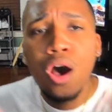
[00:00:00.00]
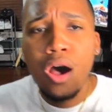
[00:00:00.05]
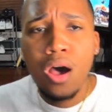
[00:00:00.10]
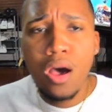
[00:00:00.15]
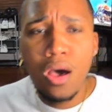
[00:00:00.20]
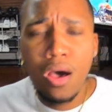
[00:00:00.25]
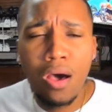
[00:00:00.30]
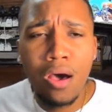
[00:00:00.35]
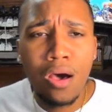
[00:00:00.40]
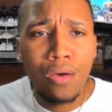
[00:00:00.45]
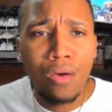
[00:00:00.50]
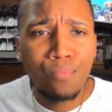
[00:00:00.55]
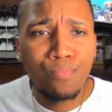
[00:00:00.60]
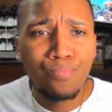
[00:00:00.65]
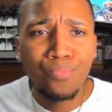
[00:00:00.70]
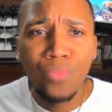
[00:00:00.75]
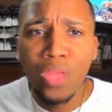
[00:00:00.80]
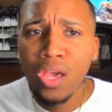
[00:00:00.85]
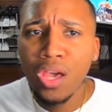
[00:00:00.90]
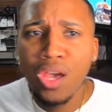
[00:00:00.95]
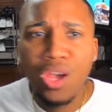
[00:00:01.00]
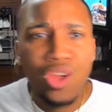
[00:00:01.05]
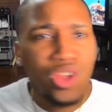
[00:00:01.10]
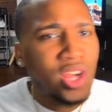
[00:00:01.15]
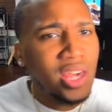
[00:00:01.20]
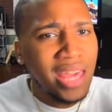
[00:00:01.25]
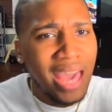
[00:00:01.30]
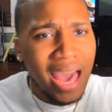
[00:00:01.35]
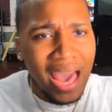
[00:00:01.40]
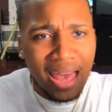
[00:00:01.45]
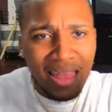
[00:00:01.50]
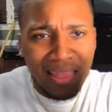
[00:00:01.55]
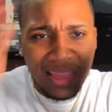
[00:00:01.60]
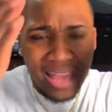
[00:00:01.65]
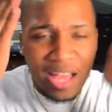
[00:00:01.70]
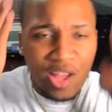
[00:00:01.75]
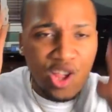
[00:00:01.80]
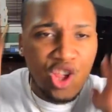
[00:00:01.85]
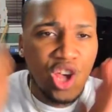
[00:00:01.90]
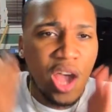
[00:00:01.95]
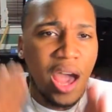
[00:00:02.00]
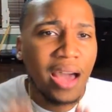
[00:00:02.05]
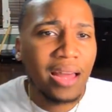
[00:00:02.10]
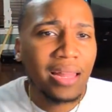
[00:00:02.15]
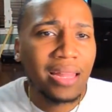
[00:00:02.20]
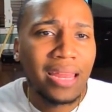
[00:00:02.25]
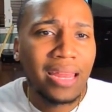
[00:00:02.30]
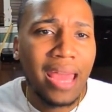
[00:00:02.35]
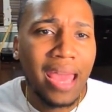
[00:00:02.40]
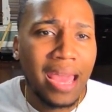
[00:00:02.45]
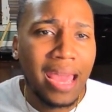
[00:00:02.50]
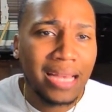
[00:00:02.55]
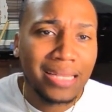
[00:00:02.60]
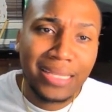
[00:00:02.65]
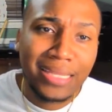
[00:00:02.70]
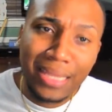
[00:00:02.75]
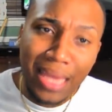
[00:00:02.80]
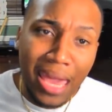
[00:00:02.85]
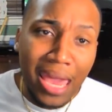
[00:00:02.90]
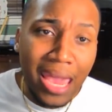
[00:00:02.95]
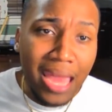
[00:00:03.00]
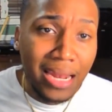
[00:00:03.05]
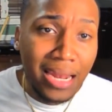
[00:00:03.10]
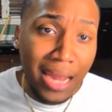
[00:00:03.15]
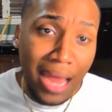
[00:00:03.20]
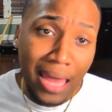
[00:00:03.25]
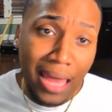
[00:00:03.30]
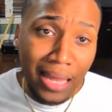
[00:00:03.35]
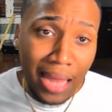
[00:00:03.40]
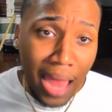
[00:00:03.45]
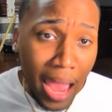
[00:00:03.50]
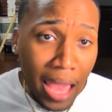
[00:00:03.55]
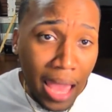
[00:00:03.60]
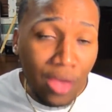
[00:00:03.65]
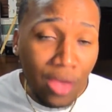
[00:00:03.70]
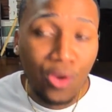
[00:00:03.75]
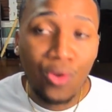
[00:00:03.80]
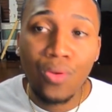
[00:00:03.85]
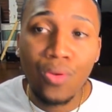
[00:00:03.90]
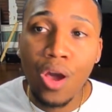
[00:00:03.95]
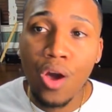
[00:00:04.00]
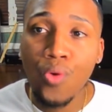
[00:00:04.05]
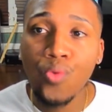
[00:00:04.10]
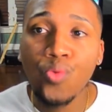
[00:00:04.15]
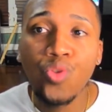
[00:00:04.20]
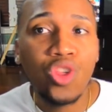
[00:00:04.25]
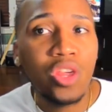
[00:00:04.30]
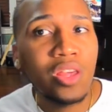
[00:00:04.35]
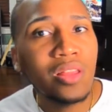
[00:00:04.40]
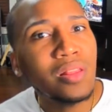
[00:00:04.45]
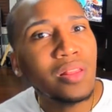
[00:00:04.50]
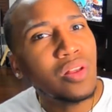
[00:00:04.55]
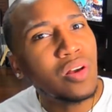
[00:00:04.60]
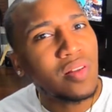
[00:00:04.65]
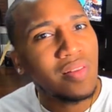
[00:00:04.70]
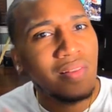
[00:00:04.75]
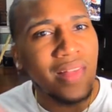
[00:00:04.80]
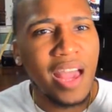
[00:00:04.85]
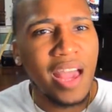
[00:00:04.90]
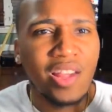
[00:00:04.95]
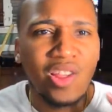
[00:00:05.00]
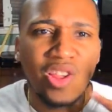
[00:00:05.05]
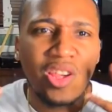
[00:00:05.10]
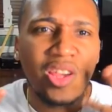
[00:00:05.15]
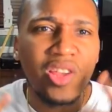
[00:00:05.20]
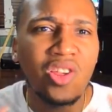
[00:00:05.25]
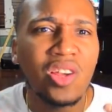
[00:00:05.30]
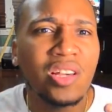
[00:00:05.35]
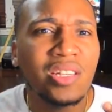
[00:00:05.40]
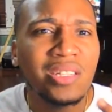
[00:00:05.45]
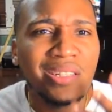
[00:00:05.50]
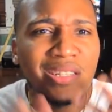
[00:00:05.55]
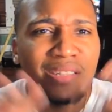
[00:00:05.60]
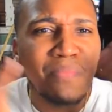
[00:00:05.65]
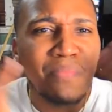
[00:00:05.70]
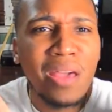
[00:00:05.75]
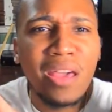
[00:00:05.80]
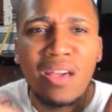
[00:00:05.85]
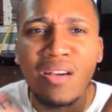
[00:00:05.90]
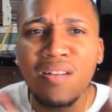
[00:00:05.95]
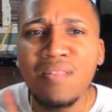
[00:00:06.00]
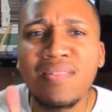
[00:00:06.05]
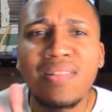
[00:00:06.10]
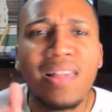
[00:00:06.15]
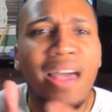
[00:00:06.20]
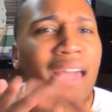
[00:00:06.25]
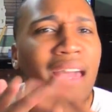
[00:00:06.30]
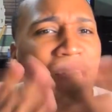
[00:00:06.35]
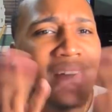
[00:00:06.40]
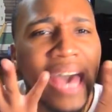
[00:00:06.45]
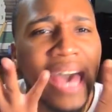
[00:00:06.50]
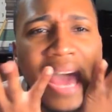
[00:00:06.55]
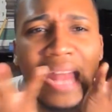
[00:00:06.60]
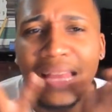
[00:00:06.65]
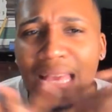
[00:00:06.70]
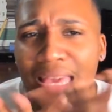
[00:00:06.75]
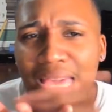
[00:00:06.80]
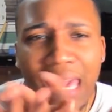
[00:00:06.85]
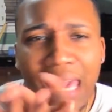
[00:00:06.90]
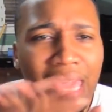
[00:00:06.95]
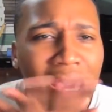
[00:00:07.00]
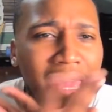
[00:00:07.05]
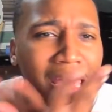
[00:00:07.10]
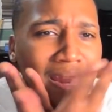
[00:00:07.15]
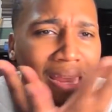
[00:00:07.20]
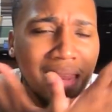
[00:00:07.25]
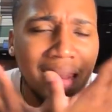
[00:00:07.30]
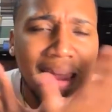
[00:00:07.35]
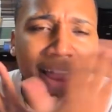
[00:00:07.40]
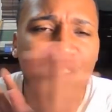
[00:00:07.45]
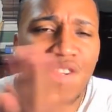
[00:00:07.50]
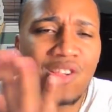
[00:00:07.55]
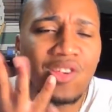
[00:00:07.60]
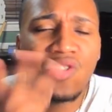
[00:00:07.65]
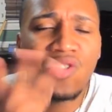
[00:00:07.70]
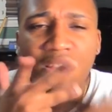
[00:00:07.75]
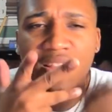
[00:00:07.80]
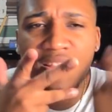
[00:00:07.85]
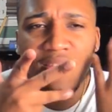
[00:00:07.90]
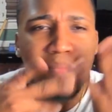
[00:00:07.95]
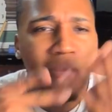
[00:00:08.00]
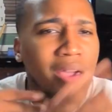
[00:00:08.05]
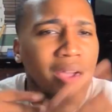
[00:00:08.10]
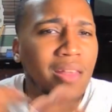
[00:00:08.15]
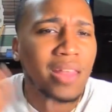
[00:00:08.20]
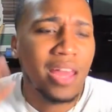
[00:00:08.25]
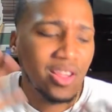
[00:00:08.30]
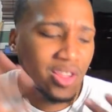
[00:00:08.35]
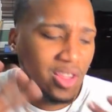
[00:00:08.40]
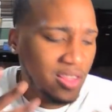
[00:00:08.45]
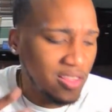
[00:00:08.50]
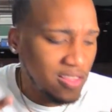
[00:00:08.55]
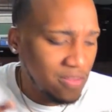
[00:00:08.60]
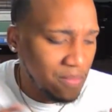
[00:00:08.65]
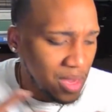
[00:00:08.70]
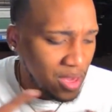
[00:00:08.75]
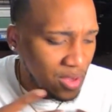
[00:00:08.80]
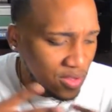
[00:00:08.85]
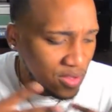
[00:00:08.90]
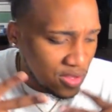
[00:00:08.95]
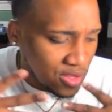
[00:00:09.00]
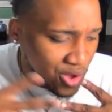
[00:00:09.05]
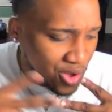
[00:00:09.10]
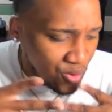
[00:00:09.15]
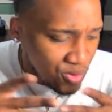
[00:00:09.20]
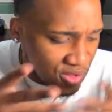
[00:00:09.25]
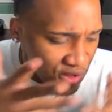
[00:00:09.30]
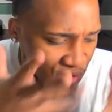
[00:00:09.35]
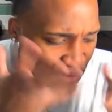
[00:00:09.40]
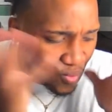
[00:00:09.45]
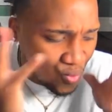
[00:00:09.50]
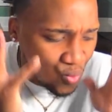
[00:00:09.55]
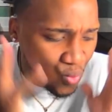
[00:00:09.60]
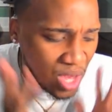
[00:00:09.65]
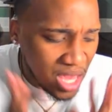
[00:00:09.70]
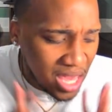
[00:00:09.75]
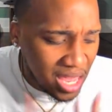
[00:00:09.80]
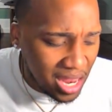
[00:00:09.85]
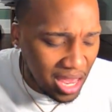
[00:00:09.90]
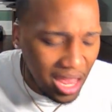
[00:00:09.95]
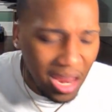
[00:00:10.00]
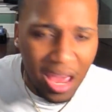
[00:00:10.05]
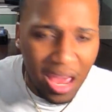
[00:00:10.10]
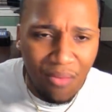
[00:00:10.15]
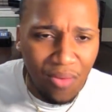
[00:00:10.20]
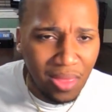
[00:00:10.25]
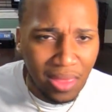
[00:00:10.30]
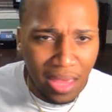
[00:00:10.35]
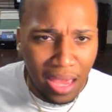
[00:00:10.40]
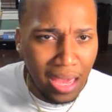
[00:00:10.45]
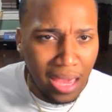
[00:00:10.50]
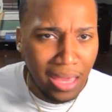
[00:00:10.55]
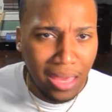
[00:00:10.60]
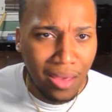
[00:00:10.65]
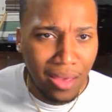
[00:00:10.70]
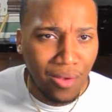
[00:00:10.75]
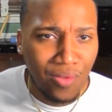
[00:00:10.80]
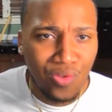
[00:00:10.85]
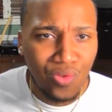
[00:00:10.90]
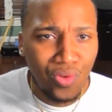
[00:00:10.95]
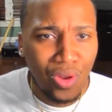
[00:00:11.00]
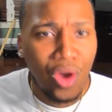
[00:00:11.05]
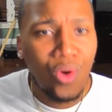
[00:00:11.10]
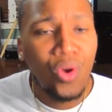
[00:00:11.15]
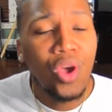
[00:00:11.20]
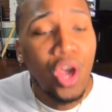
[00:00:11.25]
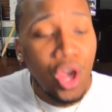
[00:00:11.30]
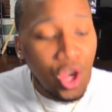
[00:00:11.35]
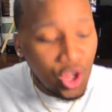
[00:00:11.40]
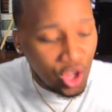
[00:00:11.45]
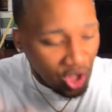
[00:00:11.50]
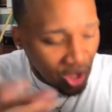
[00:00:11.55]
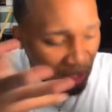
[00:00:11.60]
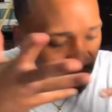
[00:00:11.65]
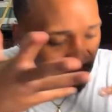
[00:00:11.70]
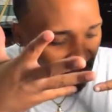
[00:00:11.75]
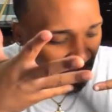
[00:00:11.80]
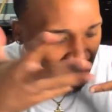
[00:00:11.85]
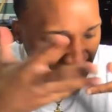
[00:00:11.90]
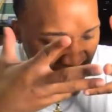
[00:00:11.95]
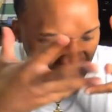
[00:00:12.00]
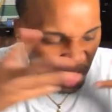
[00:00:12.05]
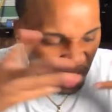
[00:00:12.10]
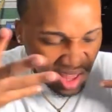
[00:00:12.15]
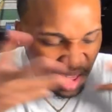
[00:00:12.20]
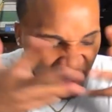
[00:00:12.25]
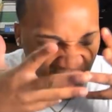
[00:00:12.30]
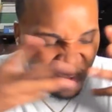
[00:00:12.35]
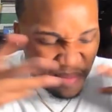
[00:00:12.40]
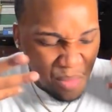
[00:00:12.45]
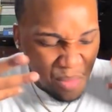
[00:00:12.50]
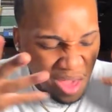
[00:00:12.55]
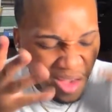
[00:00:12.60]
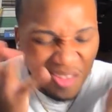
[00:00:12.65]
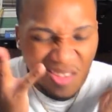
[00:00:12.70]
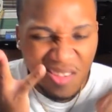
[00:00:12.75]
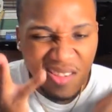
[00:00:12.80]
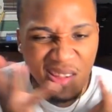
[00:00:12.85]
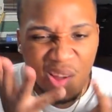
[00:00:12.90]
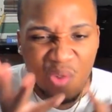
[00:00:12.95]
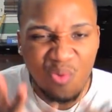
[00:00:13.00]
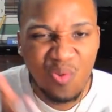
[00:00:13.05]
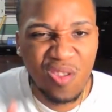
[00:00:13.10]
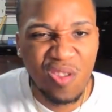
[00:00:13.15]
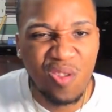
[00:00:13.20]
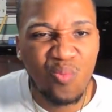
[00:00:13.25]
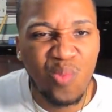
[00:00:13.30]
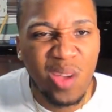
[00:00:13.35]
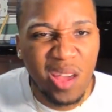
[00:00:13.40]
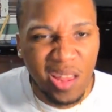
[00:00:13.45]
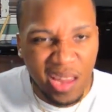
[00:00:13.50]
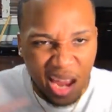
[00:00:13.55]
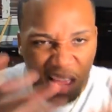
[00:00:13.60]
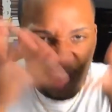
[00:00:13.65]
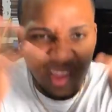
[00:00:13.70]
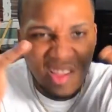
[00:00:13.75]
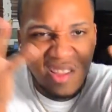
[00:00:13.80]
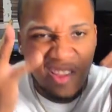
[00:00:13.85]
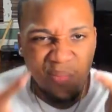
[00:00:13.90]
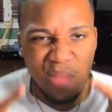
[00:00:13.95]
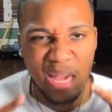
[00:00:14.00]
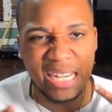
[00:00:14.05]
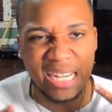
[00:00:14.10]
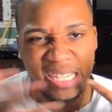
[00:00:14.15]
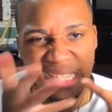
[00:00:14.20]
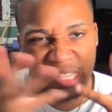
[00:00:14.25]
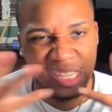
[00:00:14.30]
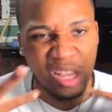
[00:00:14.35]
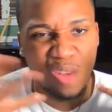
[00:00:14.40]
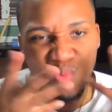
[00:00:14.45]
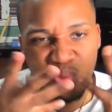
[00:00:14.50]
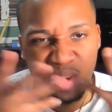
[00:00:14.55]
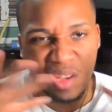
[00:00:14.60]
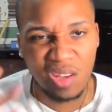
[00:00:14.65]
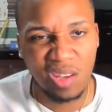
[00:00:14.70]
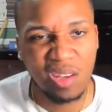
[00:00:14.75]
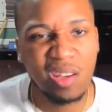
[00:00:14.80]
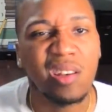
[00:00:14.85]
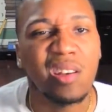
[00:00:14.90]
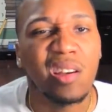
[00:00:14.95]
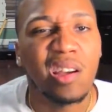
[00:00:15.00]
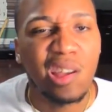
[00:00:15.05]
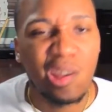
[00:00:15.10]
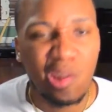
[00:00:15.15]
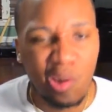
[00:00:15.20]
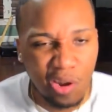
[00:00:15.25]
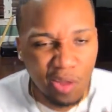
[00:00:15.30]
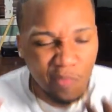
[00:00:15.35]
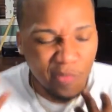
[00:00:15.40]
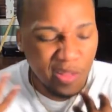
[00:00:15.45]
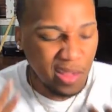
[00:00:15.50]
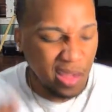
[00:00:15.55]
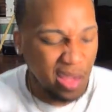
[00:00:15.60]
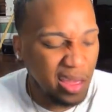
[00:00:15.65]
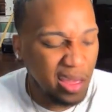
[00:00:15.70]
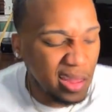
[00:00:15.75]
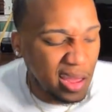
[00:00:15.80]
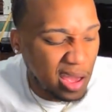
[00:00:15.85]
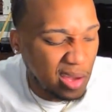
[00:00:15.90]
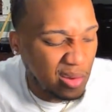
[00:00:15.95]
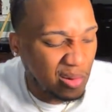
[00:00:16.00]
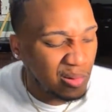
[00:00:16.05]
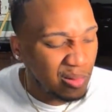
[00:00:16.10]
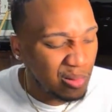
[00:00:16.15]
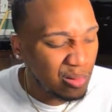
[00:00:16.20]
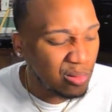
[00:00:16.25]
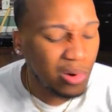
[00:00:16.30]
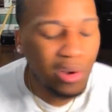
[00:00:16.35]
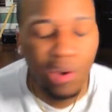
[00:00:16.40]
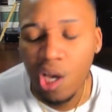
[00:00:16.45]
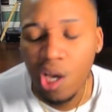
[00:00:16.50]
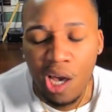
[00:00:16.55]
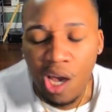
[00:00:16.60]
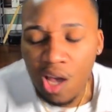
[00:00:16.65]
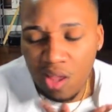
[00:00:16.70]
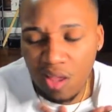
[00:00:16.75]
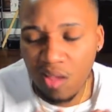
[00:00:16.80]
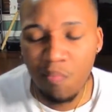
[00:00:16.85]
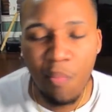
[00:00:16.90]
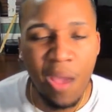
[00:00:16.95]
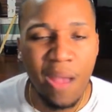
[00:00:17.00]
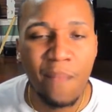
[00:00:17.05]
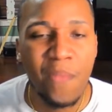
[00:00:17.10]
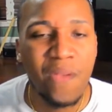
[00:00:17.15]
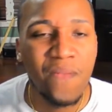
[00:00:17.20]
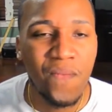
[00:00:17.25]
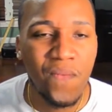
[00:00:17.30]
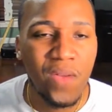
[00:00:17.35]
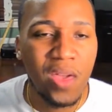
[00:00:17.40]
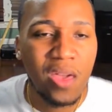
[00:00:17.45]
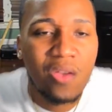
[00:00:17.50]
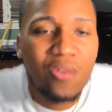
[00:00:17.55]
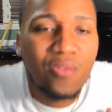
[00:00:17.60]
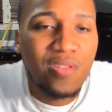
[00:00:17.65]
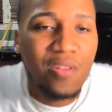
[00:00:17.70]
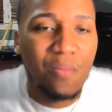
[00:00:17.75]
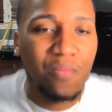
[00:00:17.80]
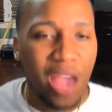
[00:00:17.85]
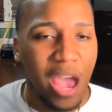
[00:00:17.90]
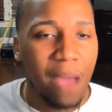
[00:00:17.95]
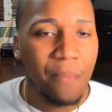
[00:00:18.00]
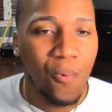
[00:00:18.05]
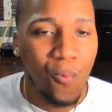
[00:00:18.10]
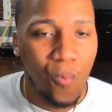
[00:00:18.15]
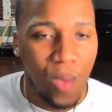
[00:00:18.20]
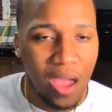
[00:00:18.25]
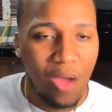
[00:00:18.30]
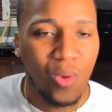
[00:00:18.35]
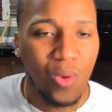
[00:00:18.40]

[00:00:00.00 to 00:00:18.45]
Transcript: Um, she got that chocolate ass skin that I like. You know, she looks like she just smells like cotton candy. Like she just smells like she smells so sweet and everything else. You know, she just looked like she smells so sweet. Like she smells so good. You know what I'm saying? Like, ooh, she make me feel some type of way